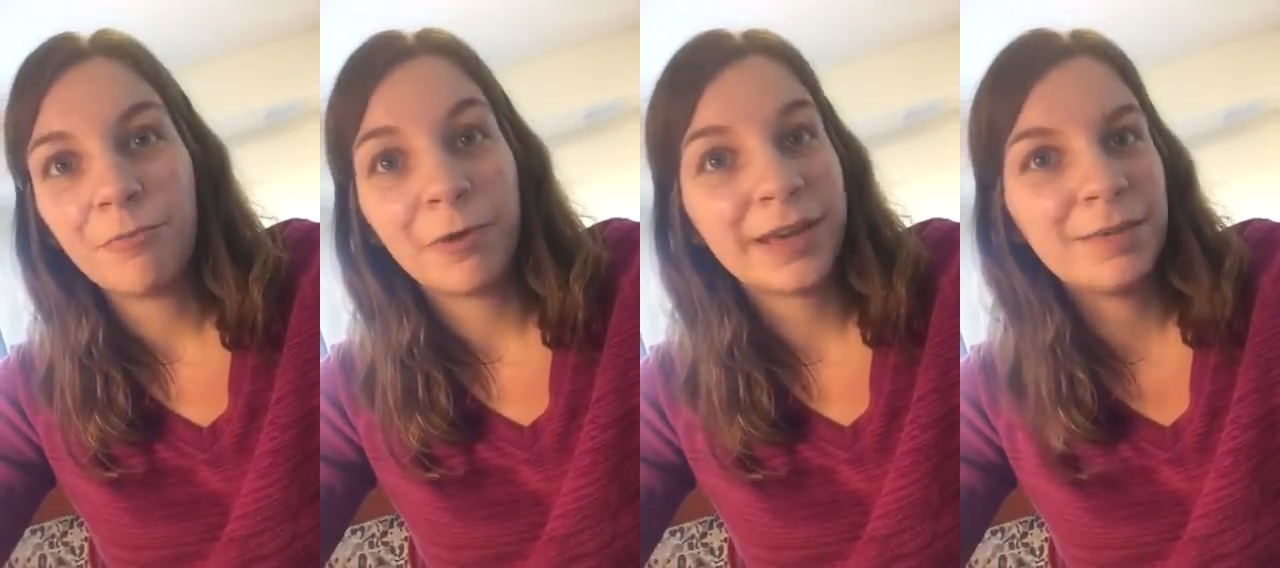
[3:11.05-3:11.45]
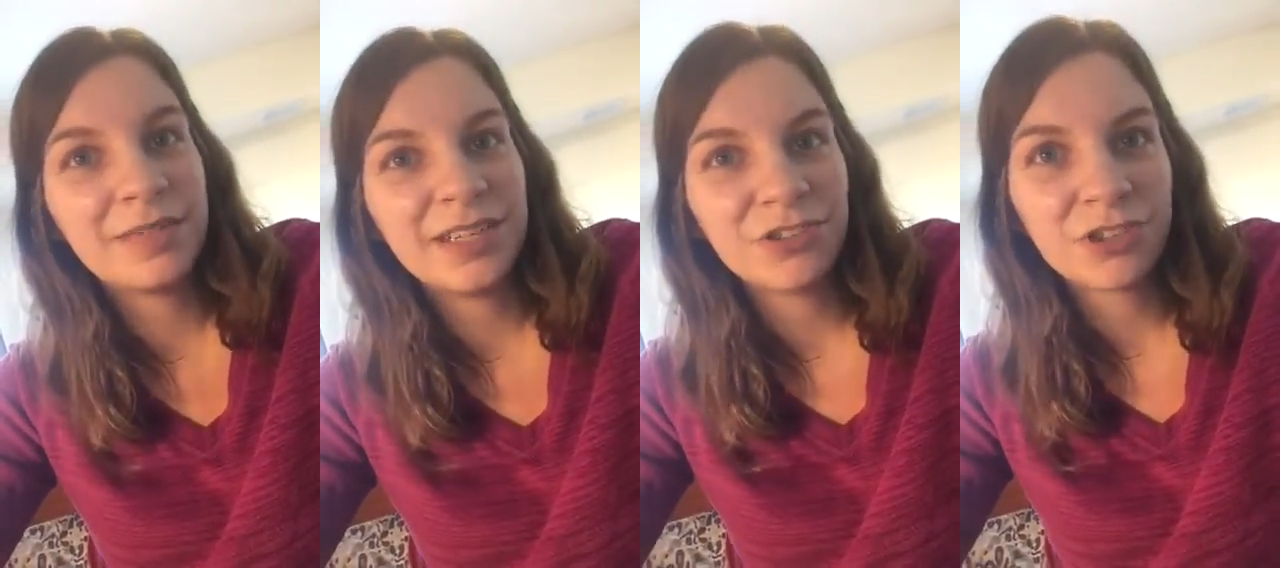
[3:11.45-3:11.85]
What
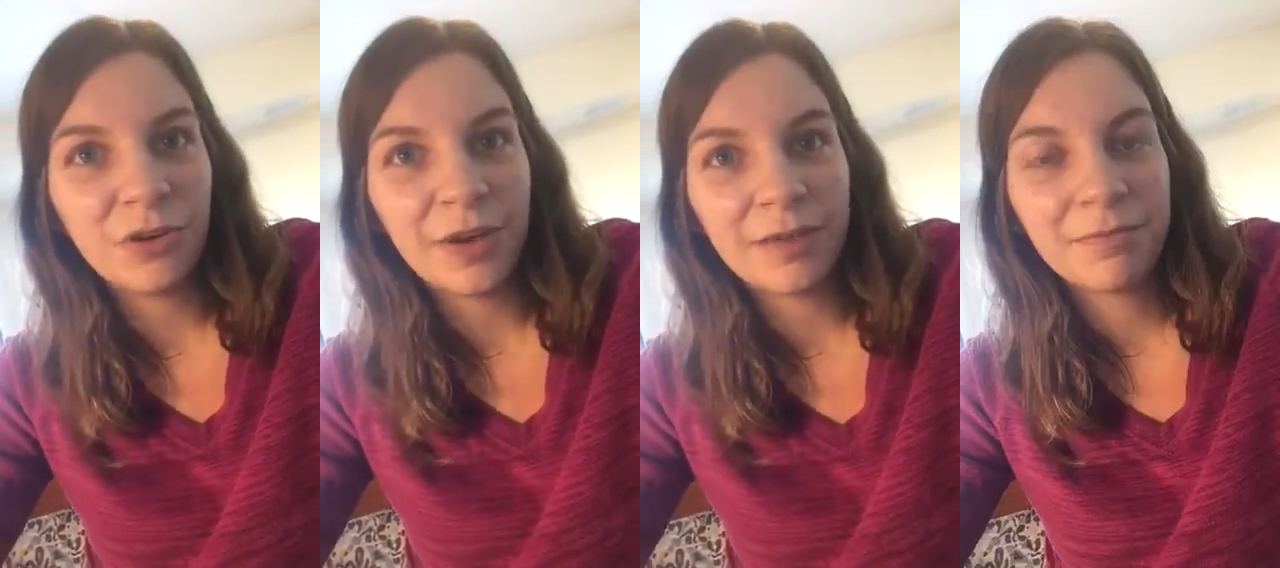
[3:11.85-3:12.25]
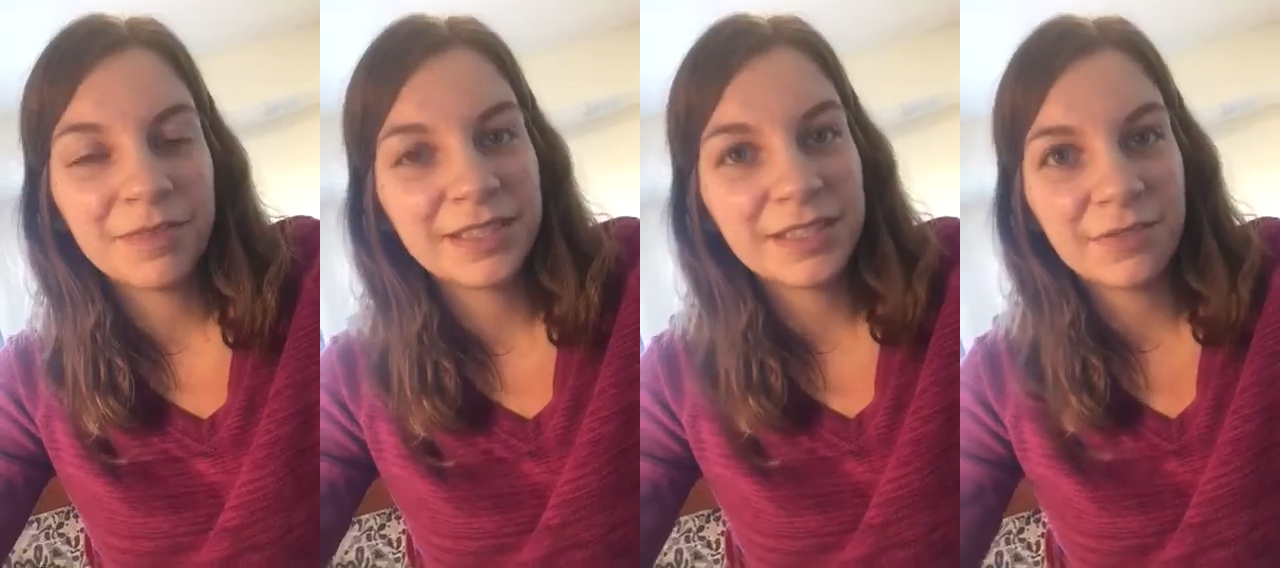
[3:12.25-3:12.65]
Keeps Teachers Going.
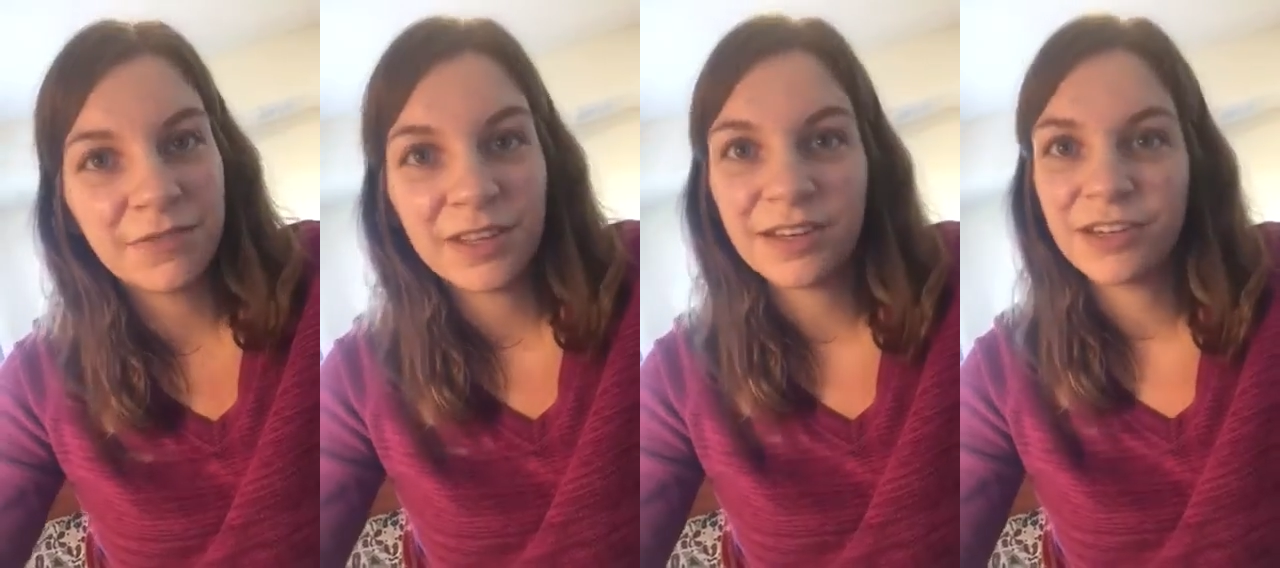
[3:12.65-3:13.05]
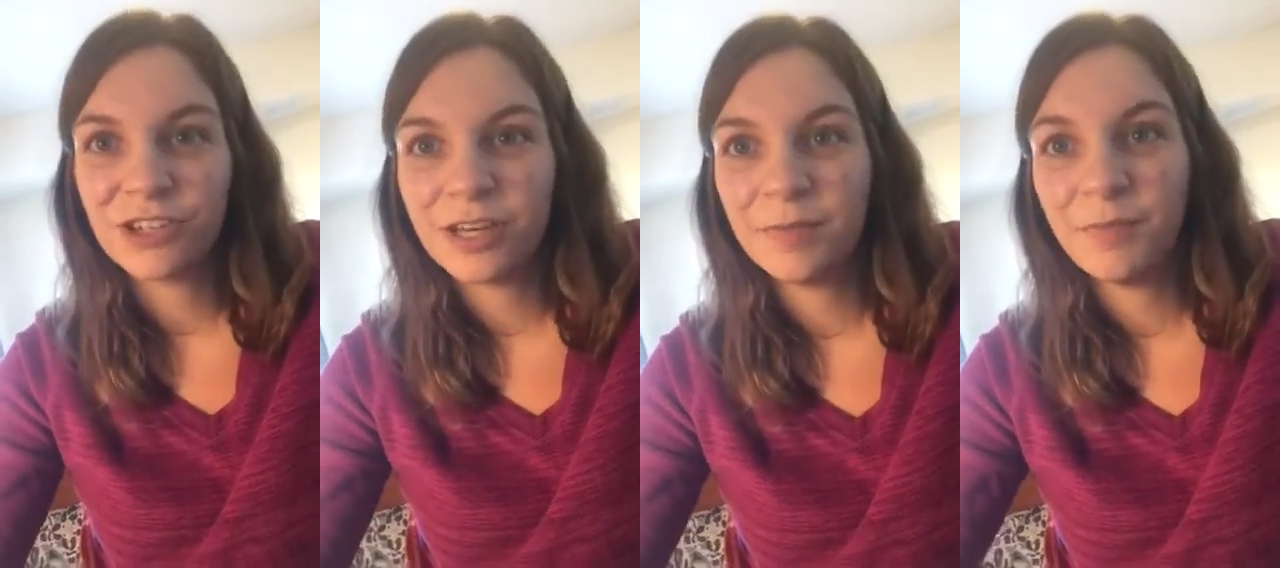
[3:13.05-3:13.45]
This is the 5th
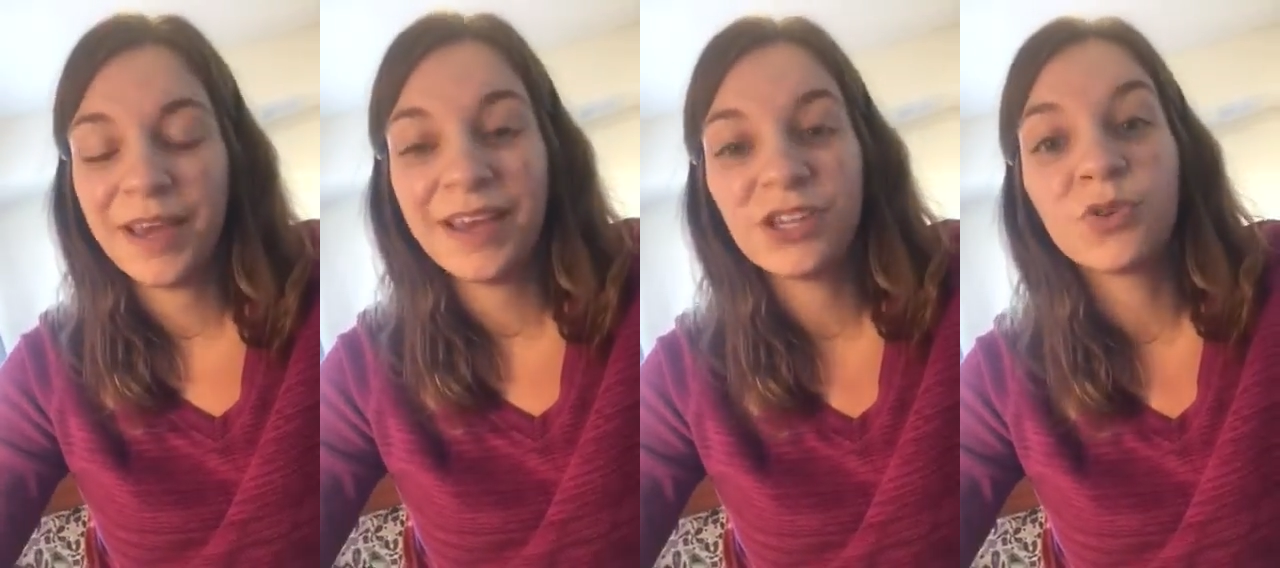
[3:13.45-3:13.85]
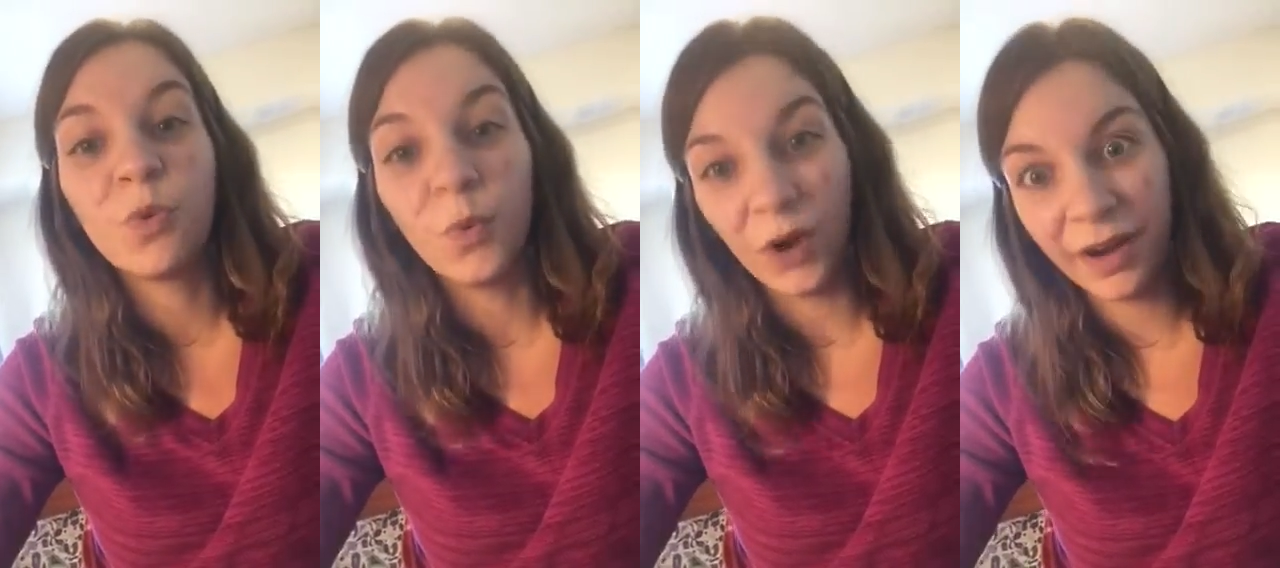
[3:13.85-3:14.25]
edition, page
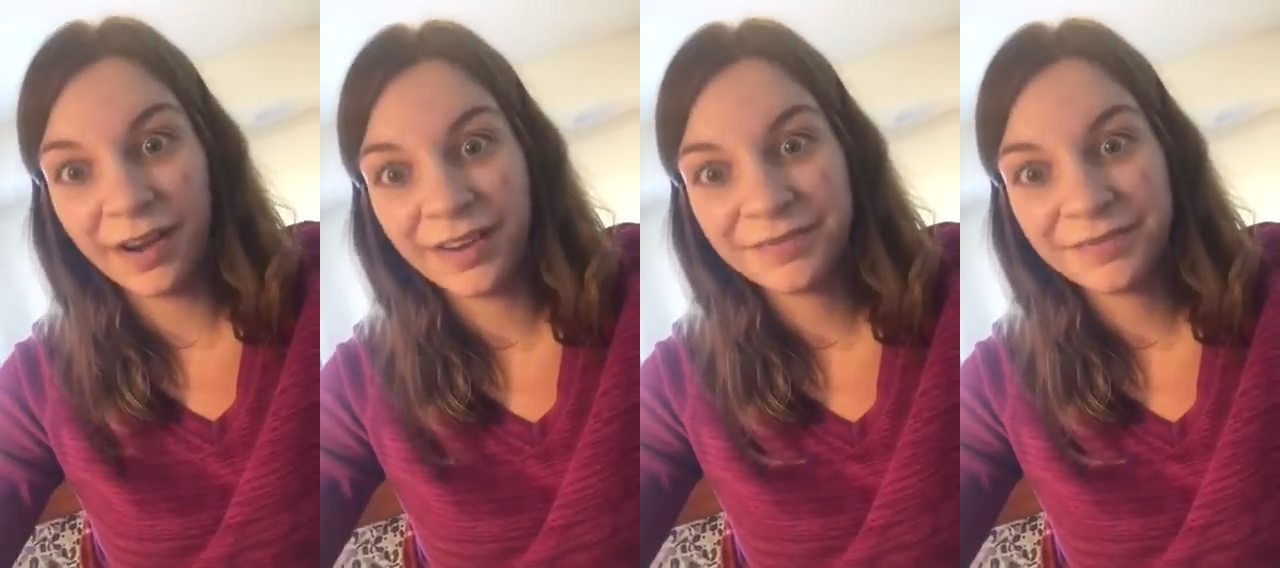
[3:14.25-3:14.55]
1.